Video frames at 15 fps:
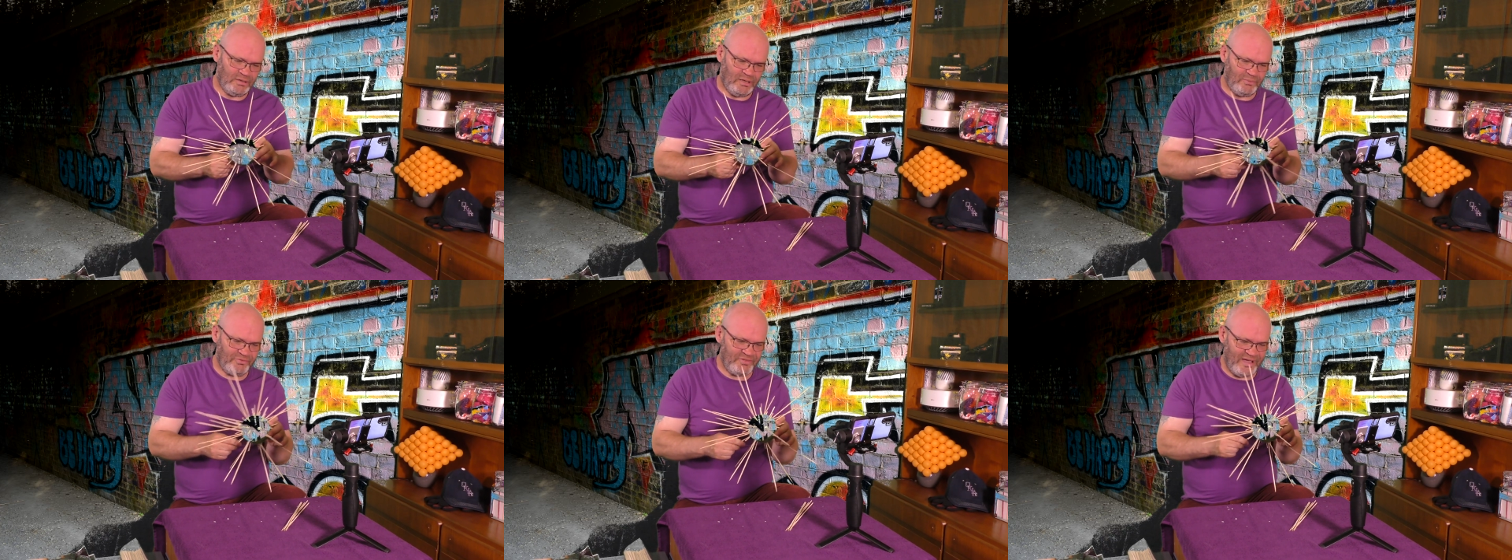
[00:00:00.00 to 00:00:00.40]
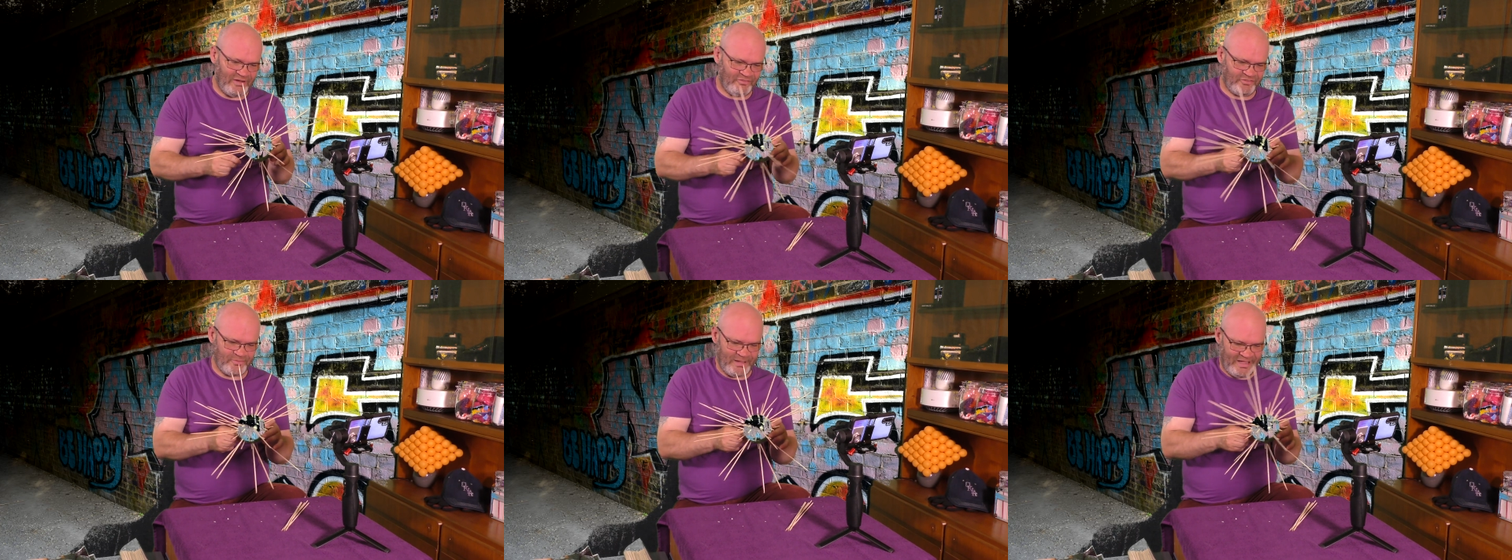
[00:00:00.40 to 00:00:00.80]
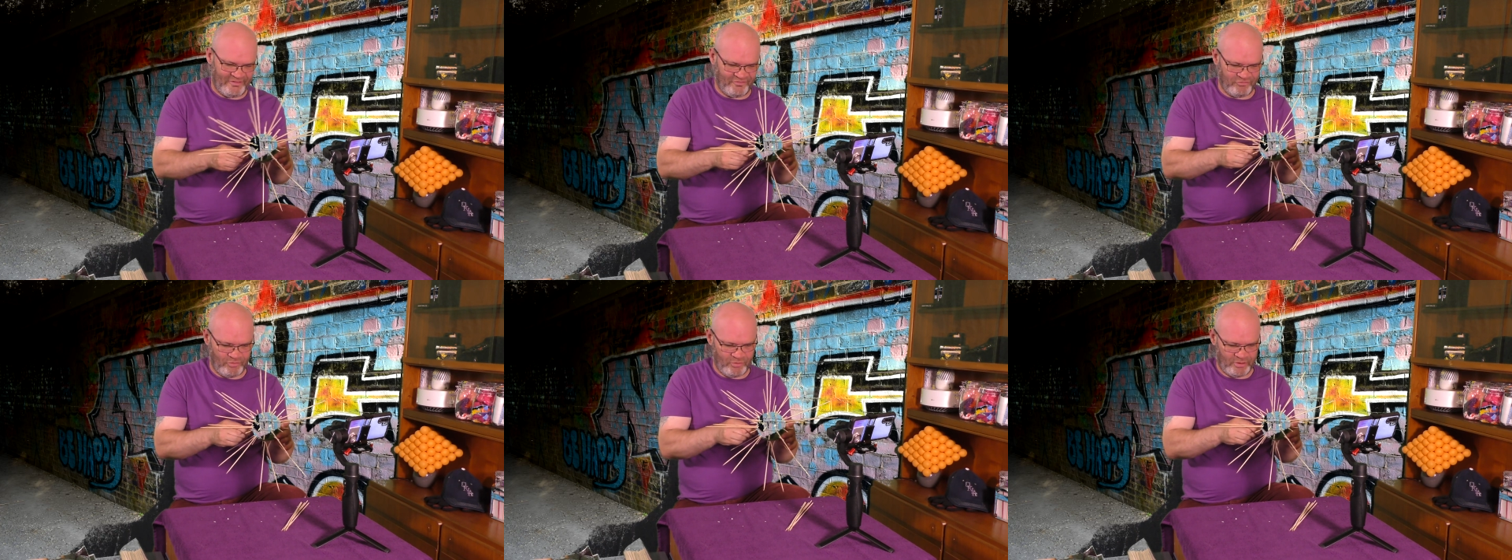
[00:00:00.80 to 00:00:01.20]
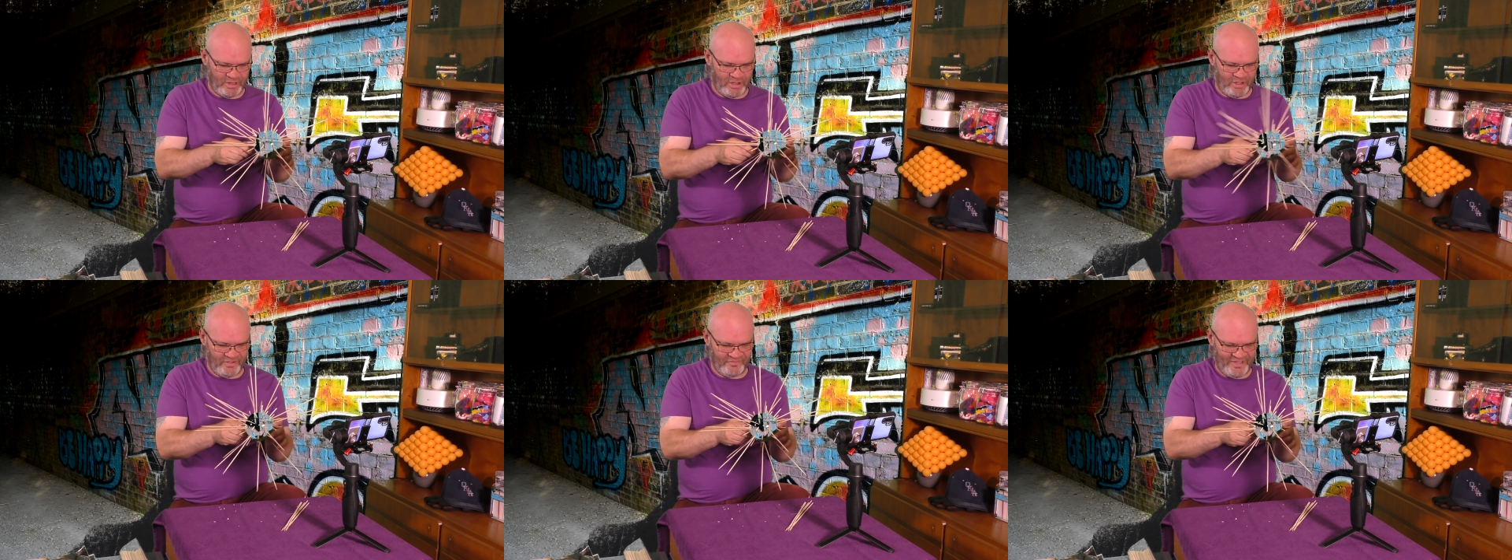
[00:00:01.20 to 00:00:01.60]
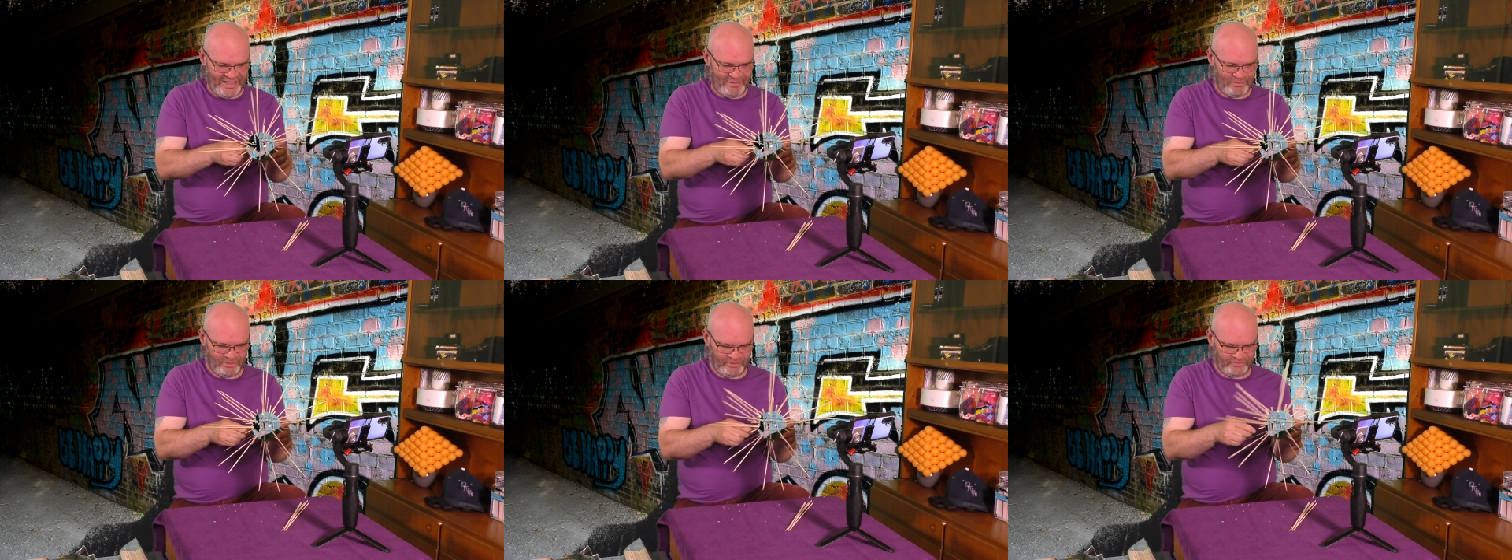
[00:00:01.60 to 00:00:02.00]
I was out for about 4.5
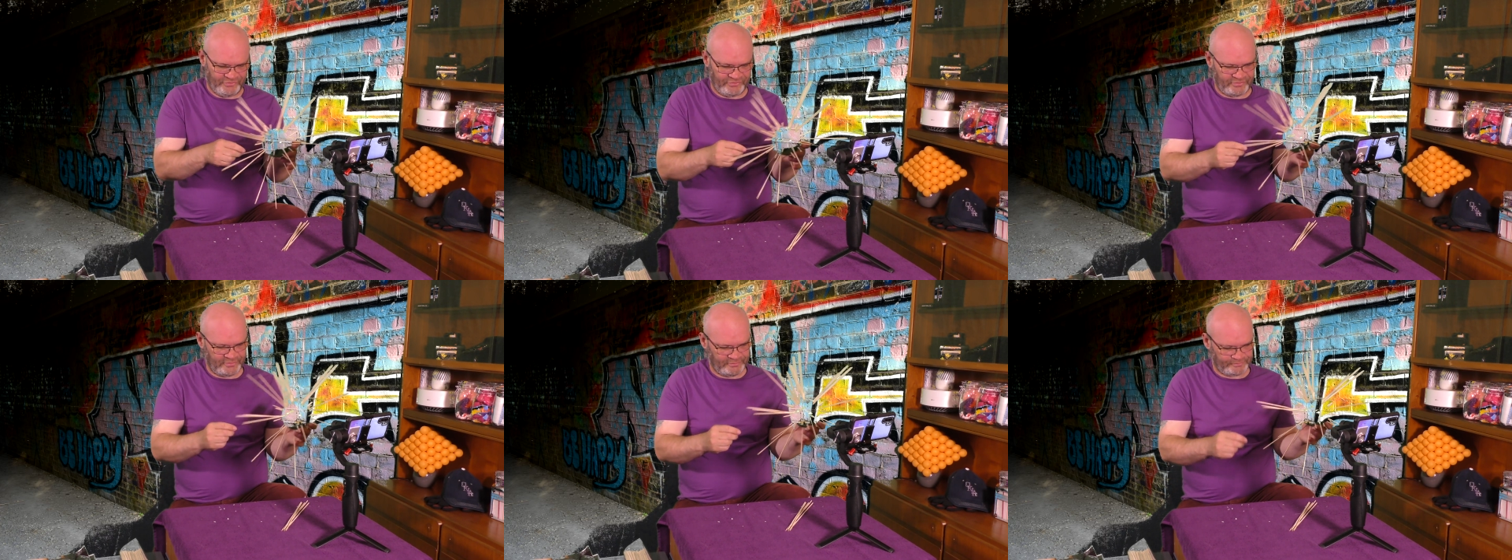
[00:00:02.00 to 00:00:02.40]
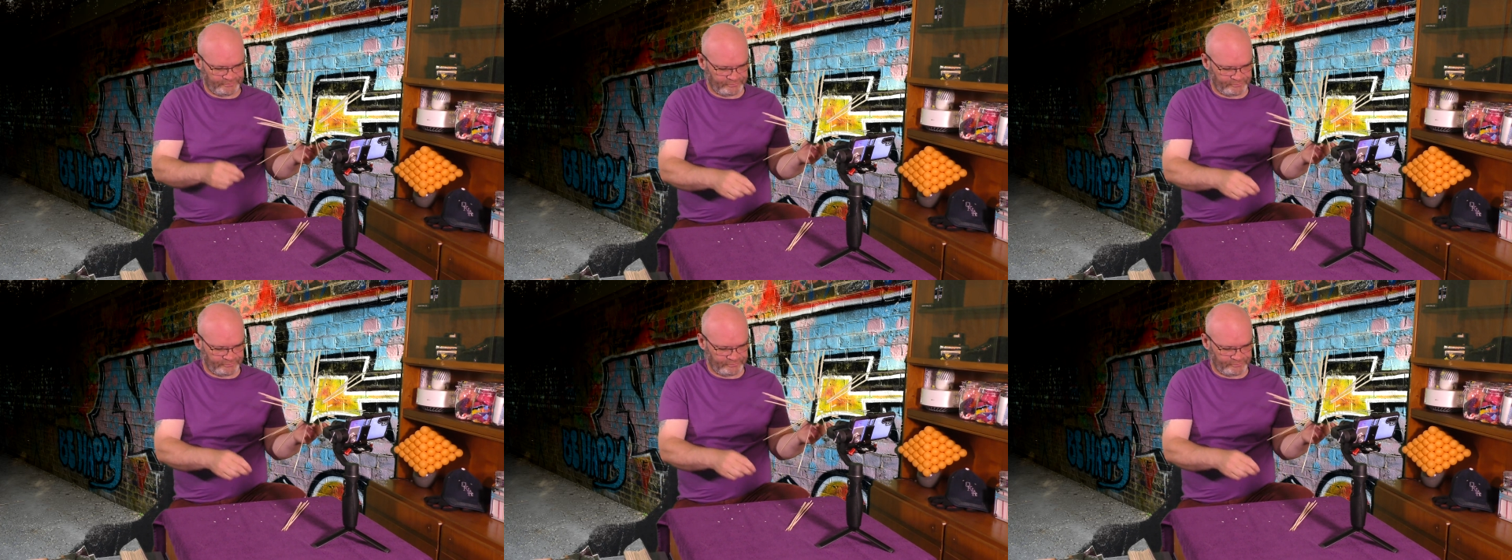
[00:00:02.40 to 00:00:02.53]
hours.